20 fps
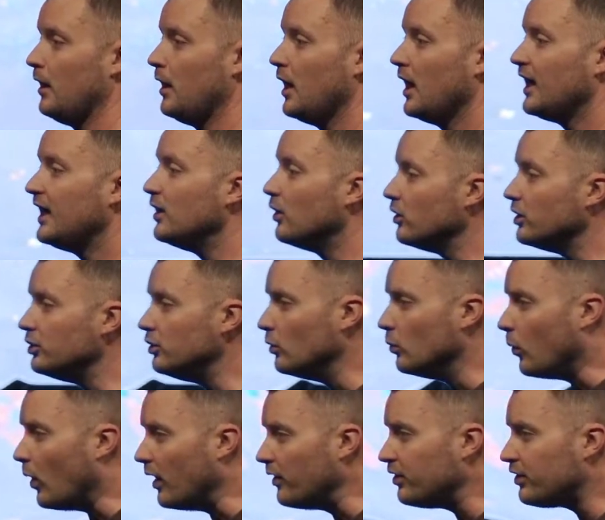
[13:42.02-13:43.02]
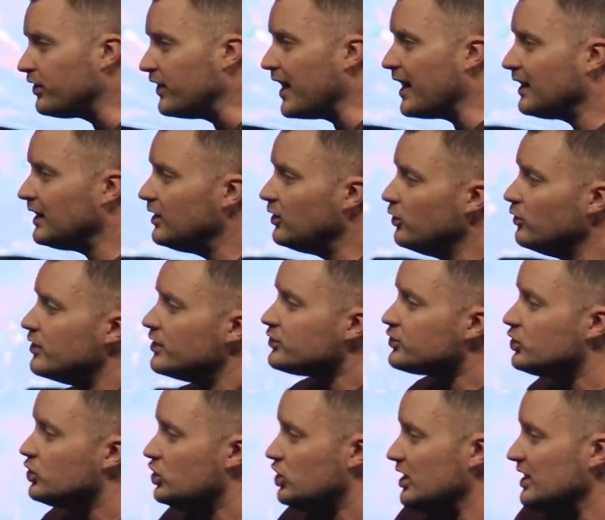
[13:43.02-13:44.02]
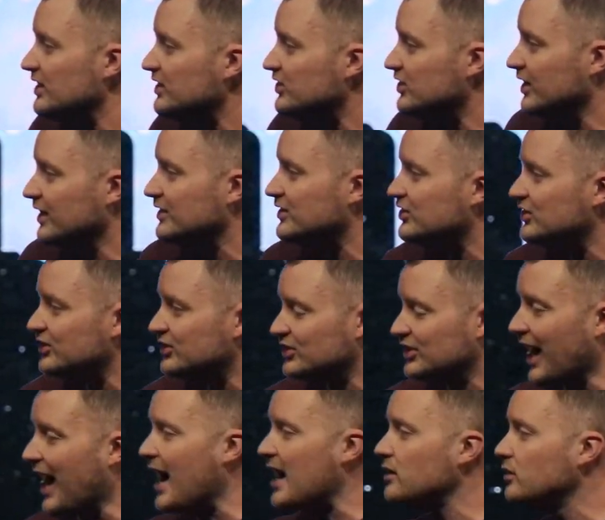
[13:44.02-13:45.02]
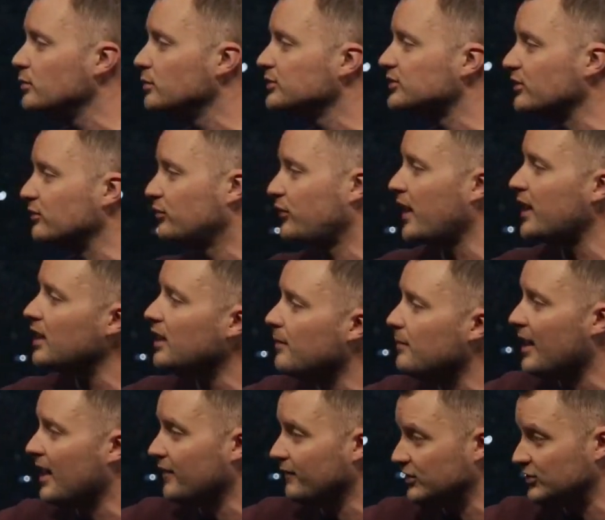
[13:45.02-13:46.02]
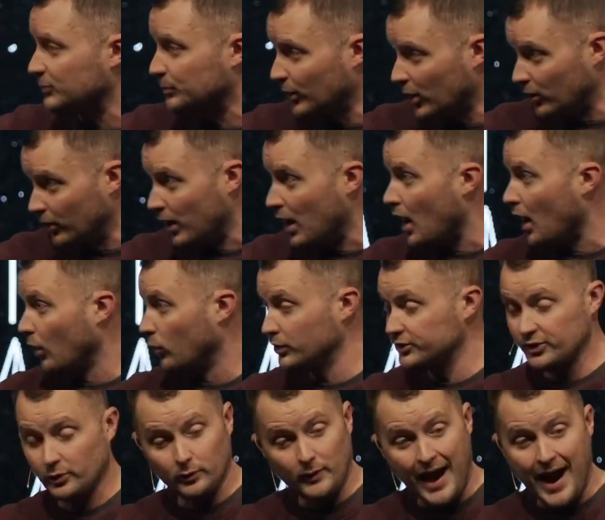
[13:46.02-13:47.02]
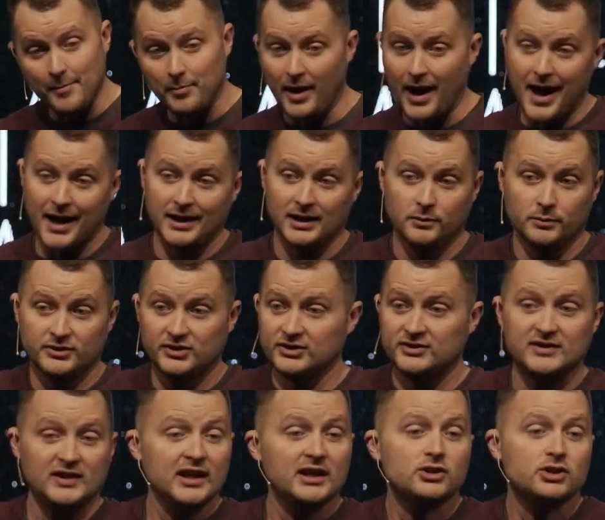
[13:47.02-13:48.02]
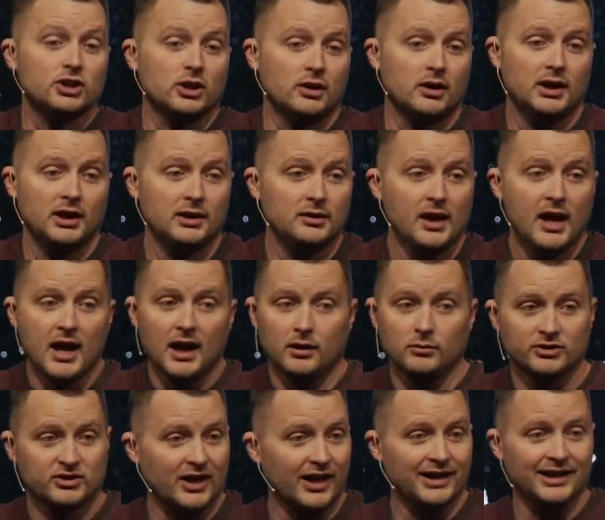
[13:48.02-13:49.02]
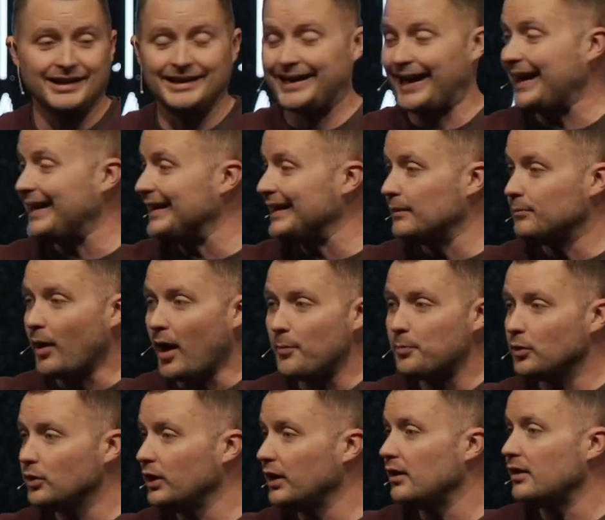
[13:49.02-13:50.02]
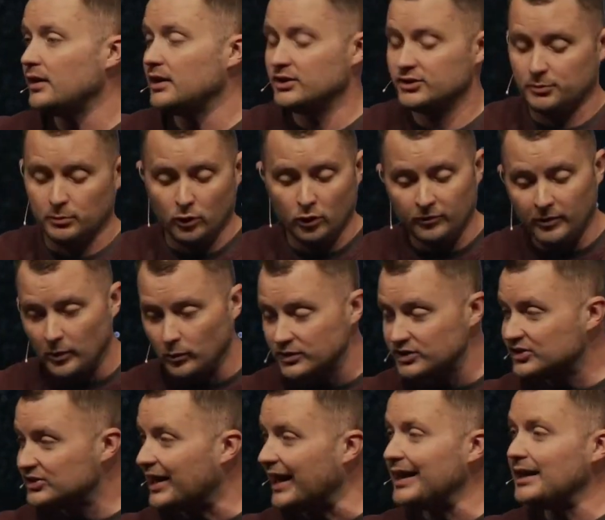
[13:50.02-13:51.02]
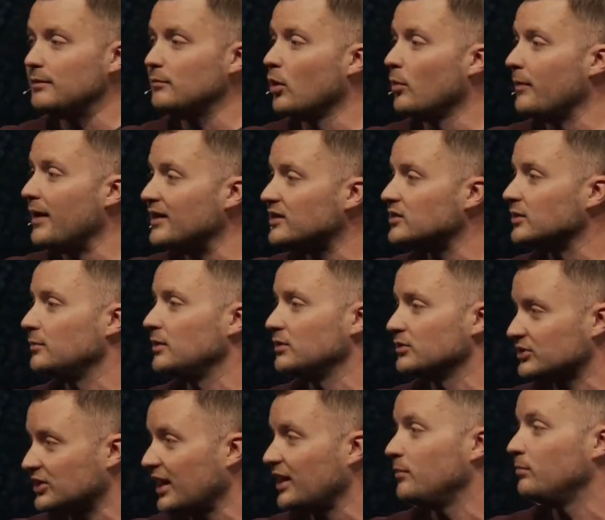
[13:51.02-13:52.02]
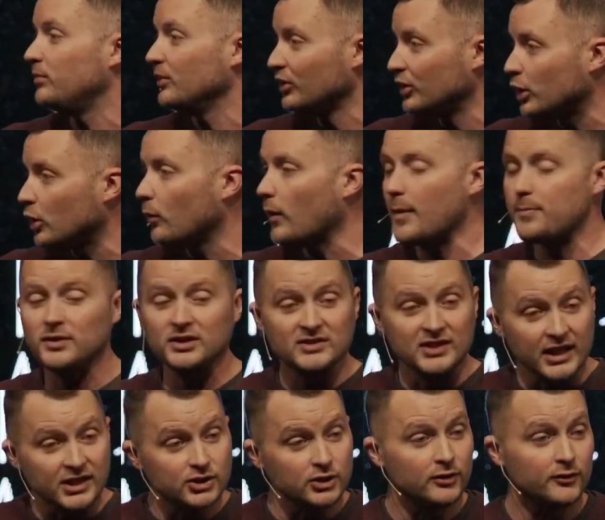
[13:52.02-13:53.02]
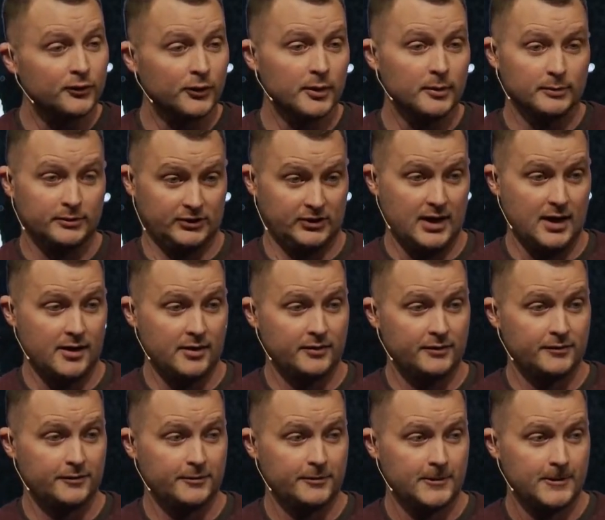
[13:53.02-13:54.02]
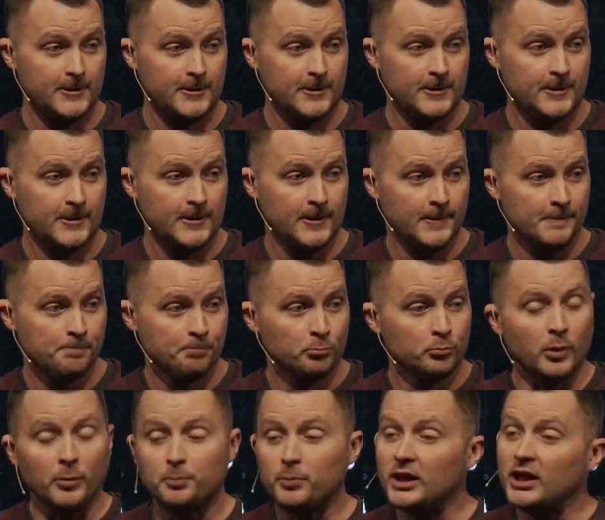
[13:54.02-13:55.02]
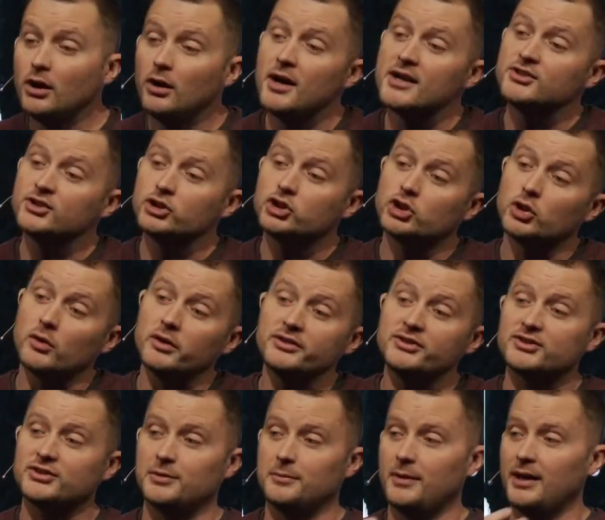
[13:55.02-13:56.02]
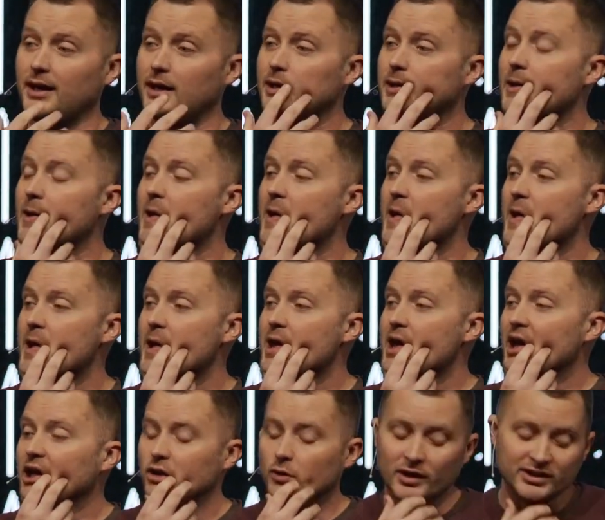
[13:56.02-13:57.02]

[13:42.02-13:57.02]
He only knew one thing. He knew this Jesus, this guy who was inviting him out of his boat, was a rabbi. He was a teacher. He was kind of gaining popularity. His movement was gaining momentum. He was kind of building a reputation for himself. But Peter has a choice to make. Do I